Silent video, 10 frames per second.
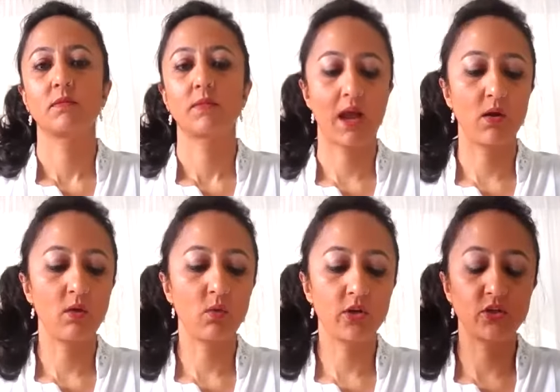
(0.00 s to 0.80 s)
Now I
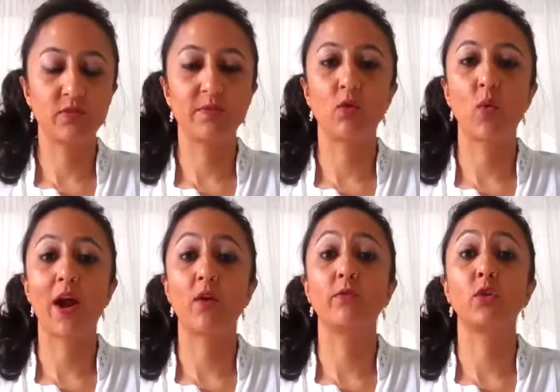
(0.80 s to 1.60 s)
want you to be
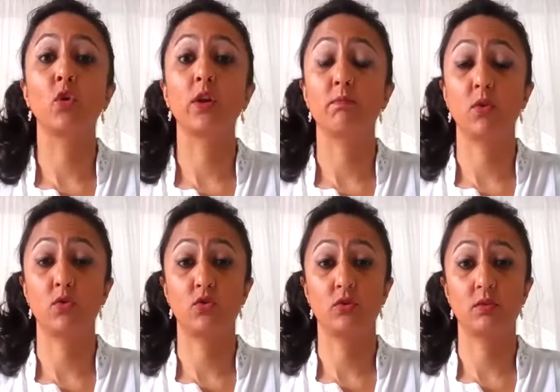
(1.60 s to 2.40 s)
aware of your
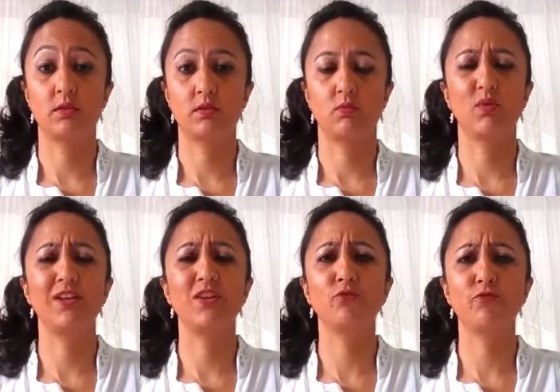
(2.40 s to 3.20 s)
emotions. What are
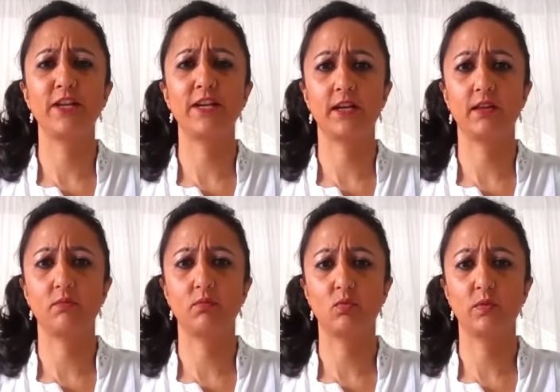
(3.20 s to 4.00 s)
you feeling at the
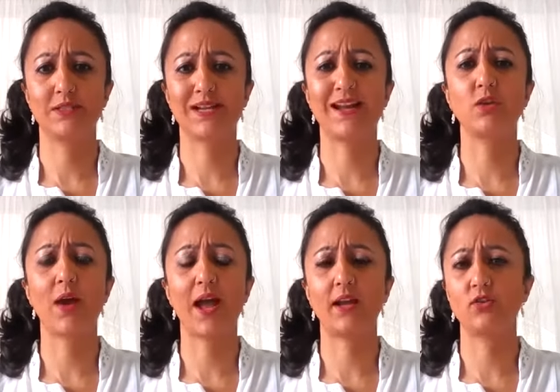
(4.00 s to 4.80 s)
moment? Are you
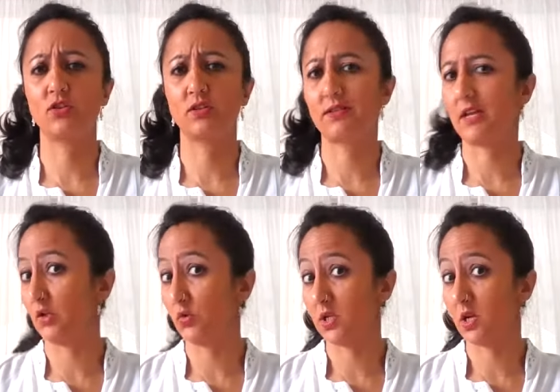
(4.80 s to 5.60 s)
anxious? Are
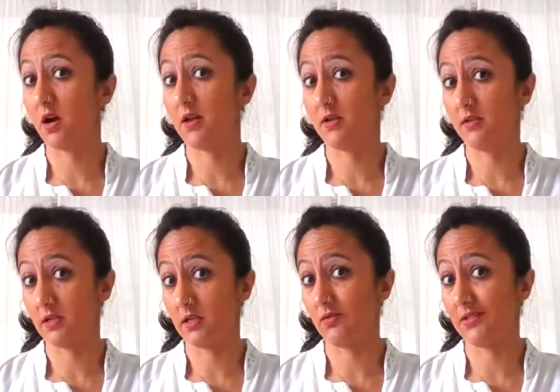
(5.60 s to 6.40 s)
you tired?
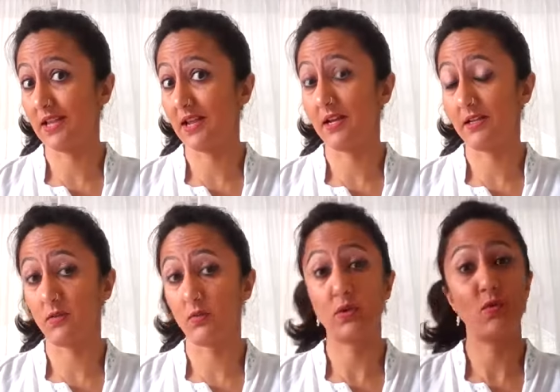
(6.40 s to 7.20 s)
Are you sad?
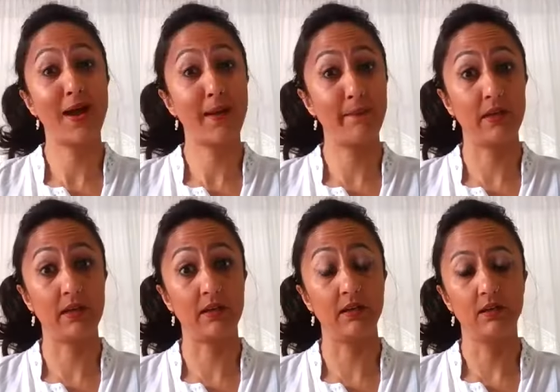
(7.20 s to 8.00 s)
Or are you
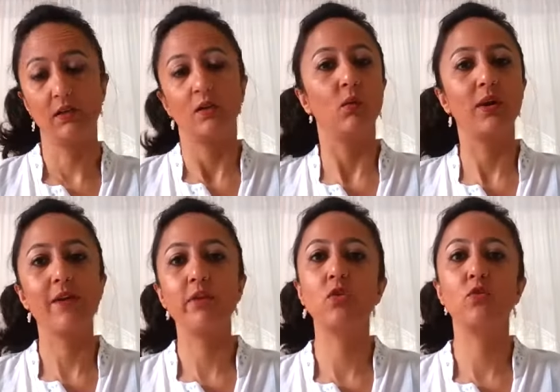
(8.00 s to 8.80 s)
happy?
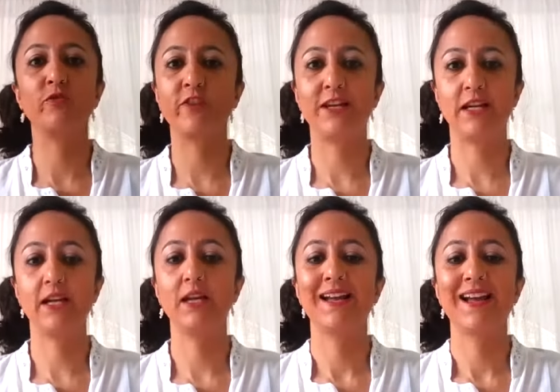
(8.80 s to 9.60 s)
Whatever you're
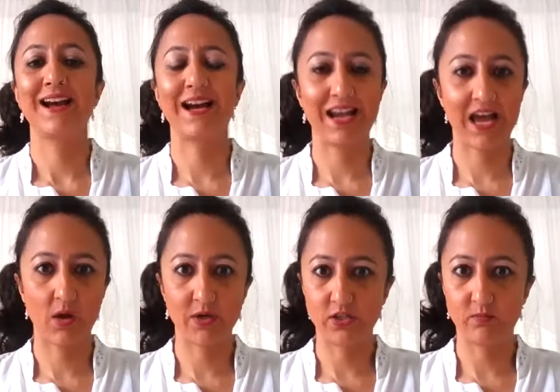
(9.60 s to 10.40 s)
feeling, allow
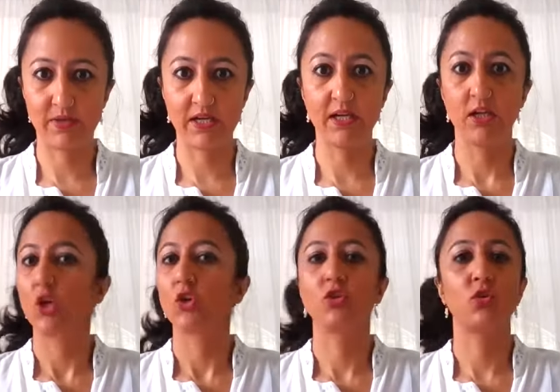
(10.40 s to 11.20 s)
it to be.
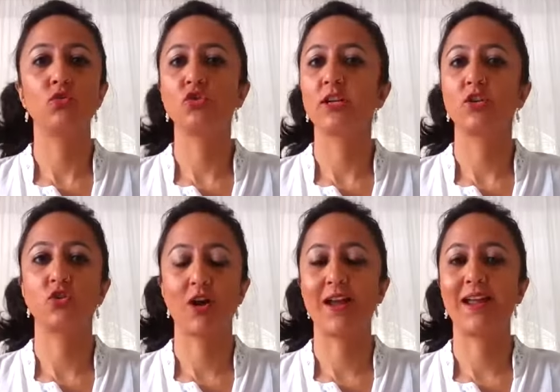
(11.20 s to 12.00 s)
Don't
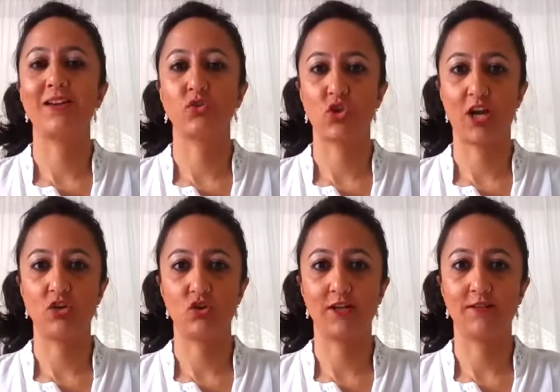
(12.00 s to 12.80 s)
try and
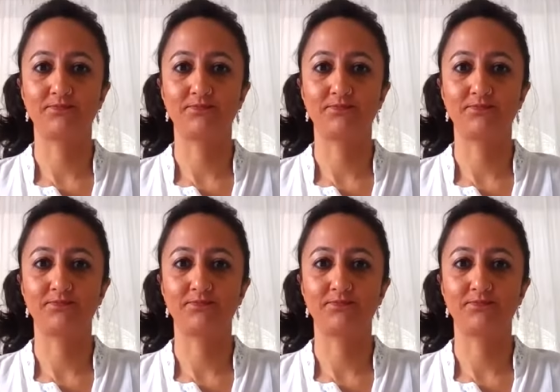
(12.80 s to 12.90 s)
change it.